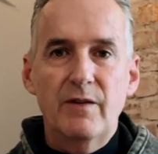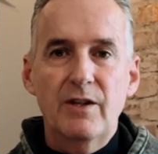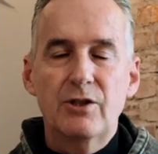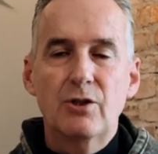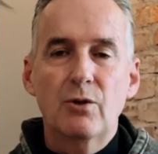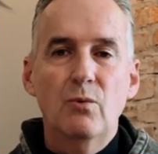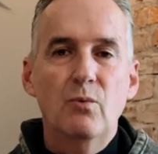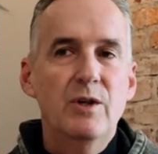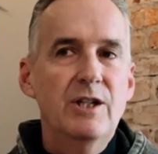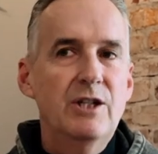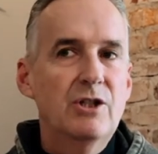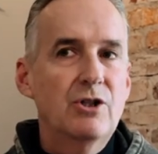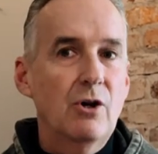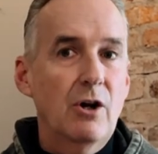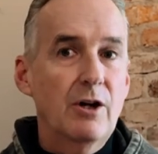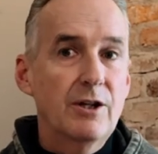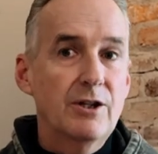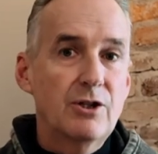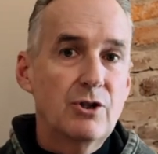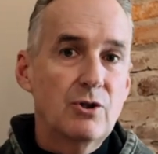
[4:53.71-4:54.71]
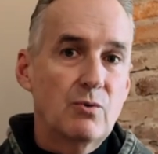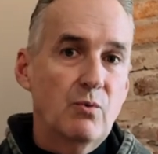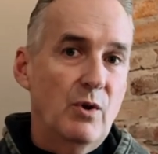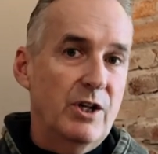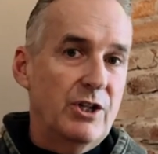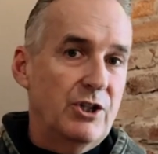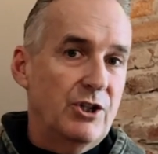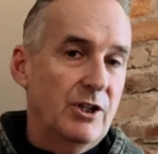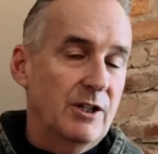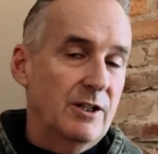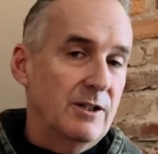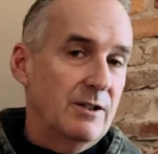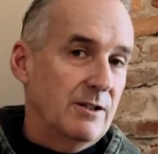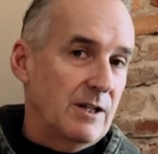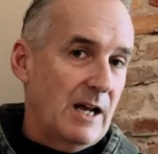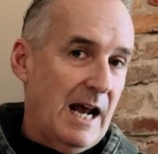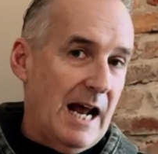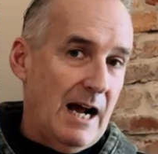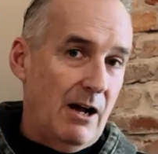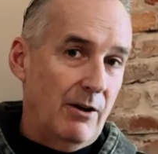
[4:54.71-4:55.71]
So we started
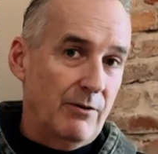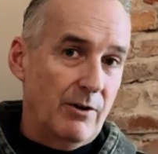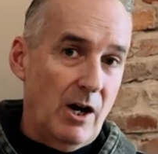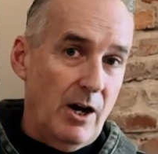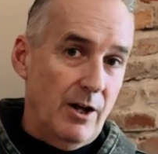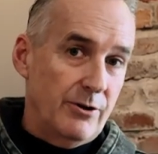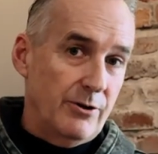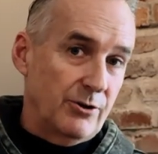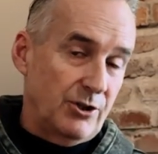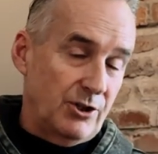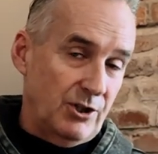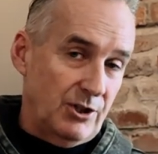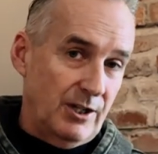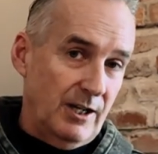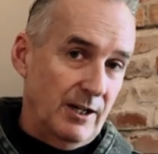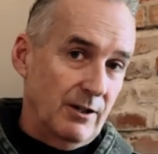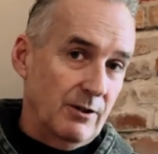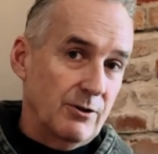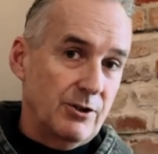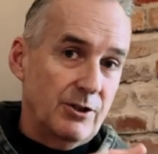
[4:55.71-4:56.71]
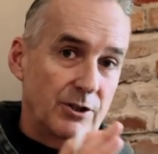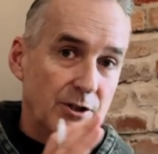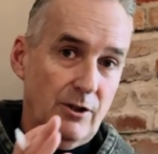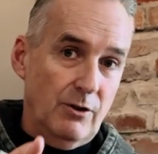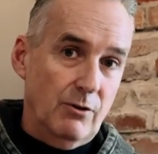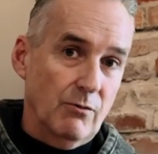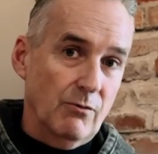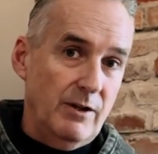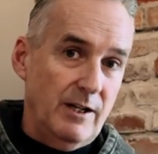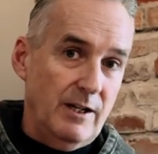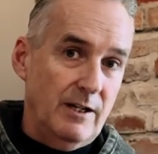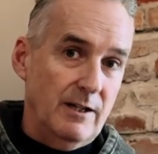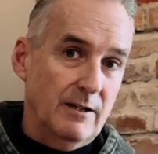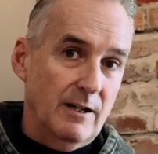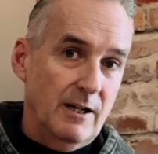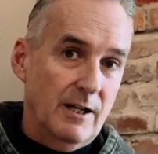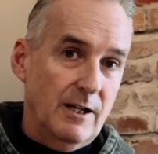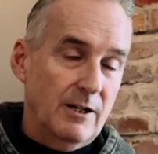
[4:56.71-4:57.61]
switching out other stingers to green.